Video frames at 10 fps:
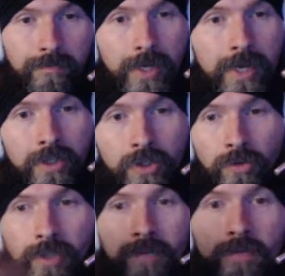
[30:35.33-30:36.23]
And
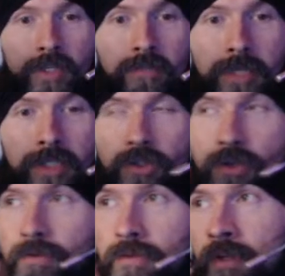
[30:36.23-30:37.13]
you'll leave this meat
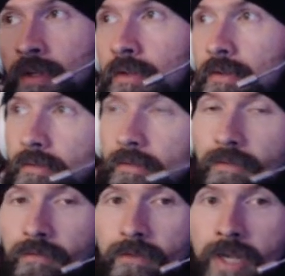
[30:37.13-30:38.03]
suit
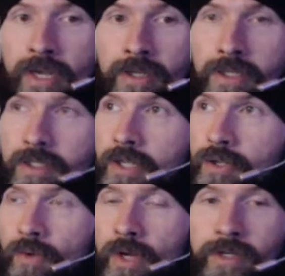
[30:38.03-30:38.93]
and
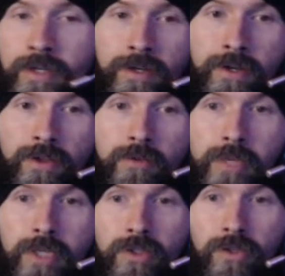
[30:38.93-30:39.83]
continue on in another
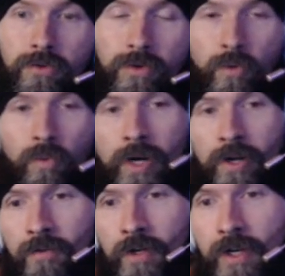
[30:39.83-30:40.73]
meat suit, or
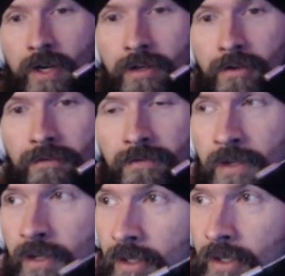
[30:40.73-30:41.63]
whatever kind of
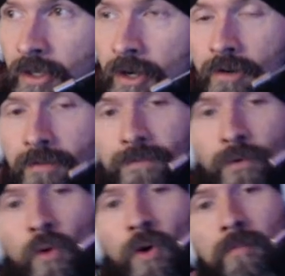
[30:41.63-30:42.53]

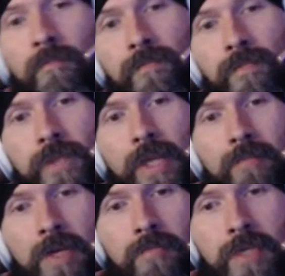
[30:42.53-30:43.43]
form there
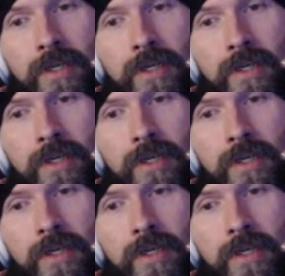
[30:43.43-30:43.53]
may be